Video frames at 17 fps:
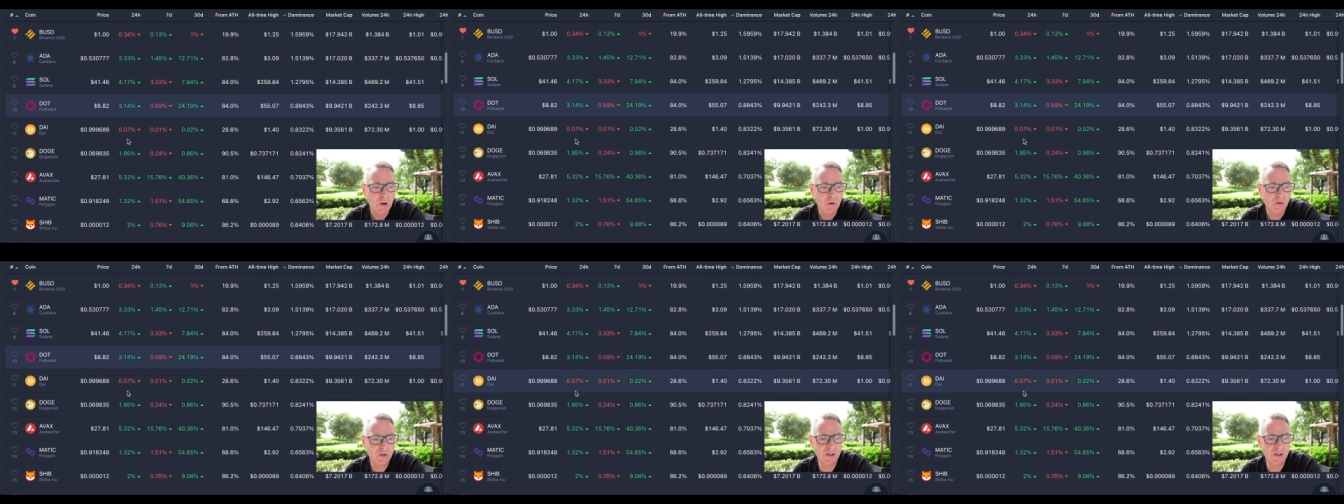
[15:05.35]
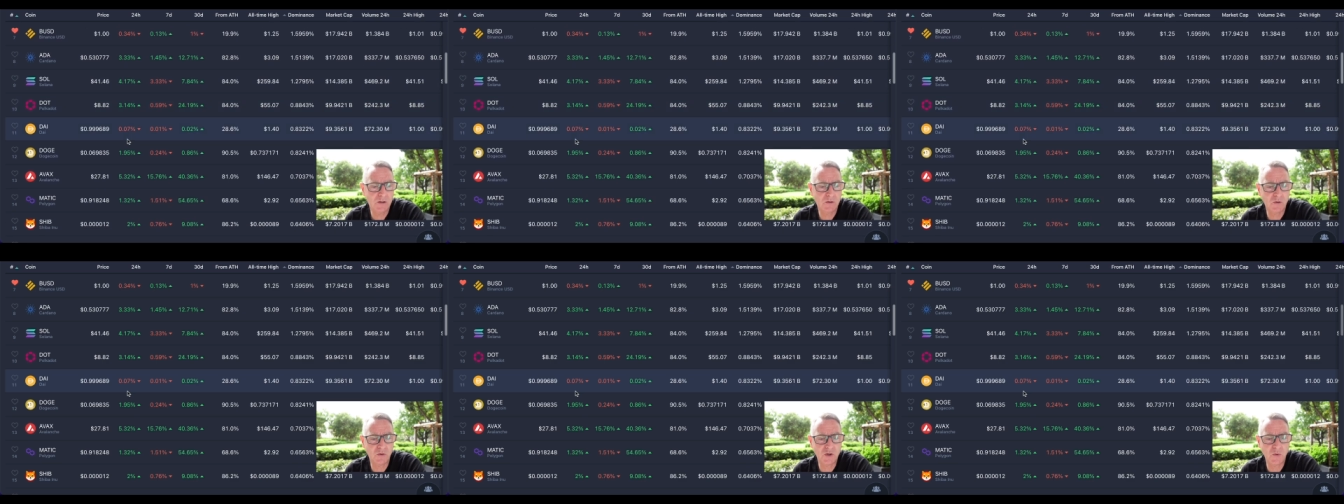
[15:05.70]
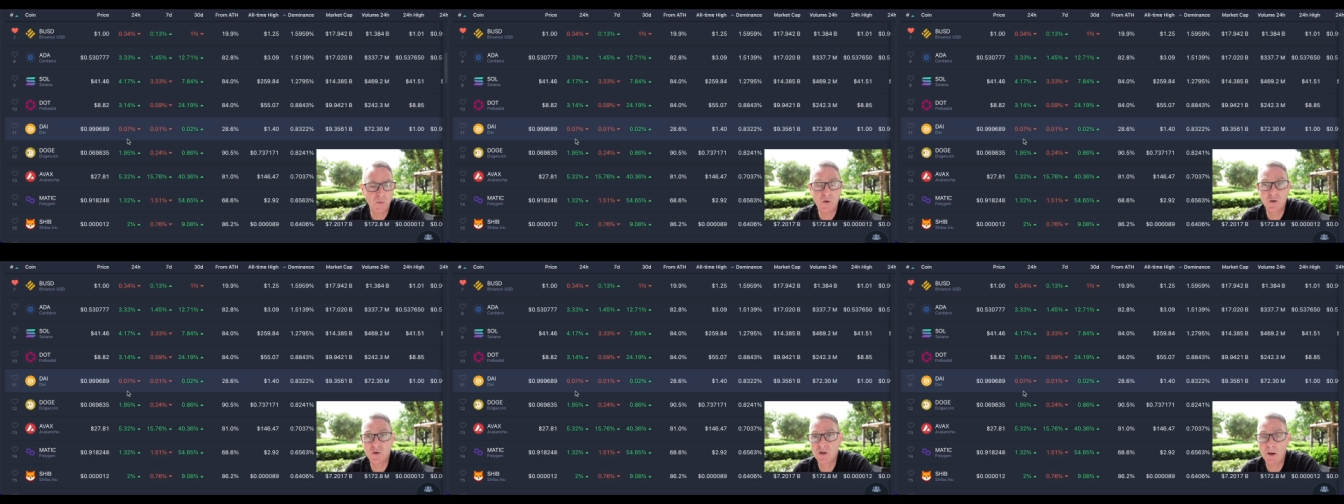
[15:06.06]
We're seeing the Doge
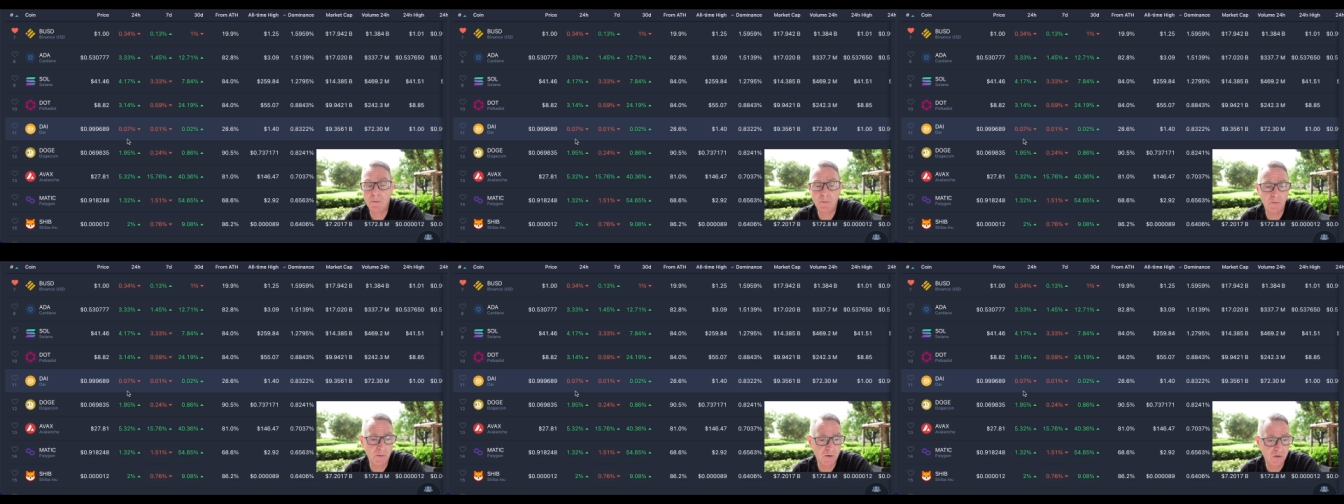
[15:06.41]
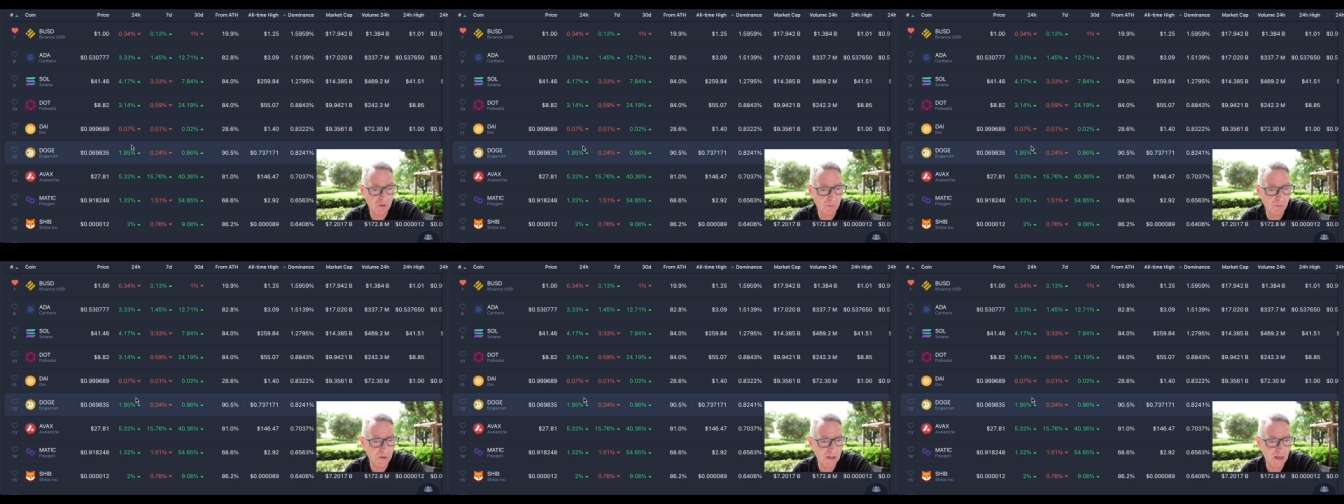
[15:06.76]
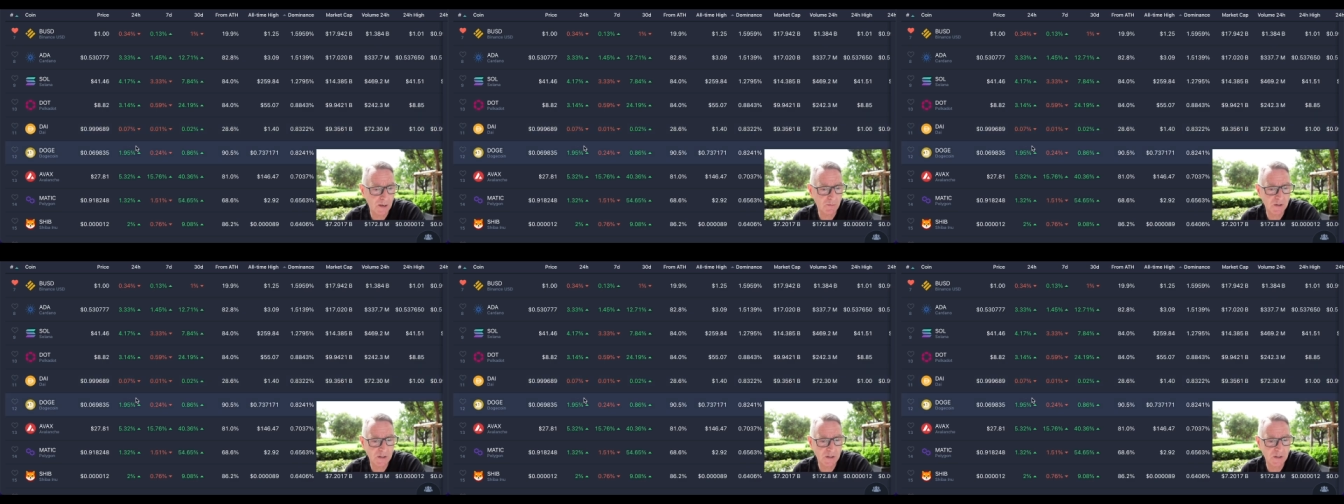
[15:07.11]
Warriors up almost 2%.